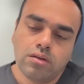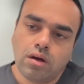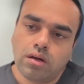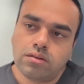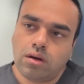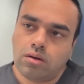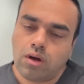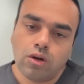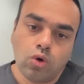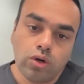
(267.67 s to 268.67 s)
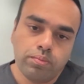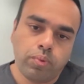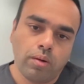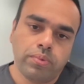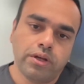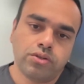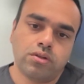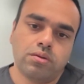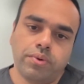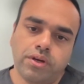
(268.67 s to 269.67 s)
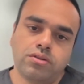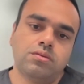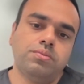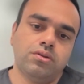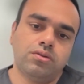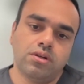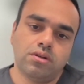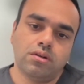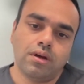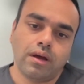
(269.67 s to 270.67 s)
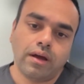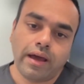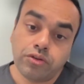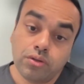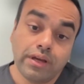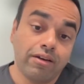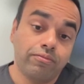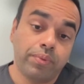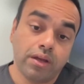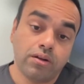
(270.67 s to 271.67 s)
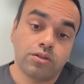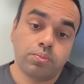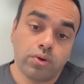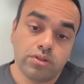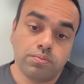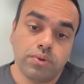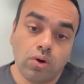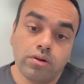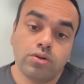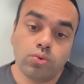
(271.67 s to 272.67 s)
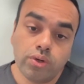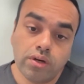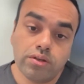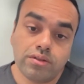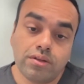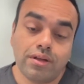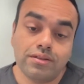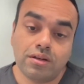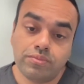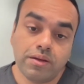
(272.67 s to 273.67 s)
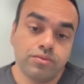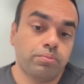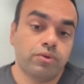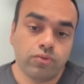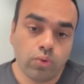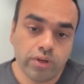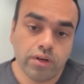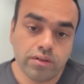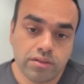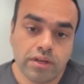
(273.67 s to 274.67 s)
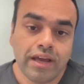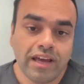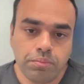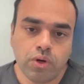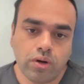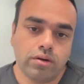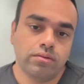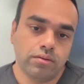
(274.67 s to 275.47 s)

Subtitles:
a good population of the patients being treated actually have pain response beyond 2 years, and sometimes up to 4 years and beyond.